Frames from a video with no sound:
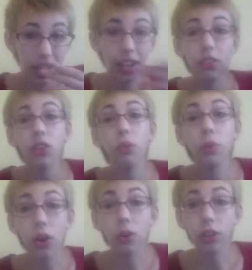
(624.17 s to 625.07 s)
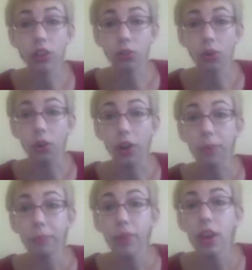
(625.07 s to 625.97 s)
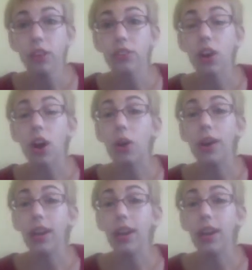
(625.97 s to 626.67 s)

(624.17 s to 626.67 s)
It is good with odor control, though, so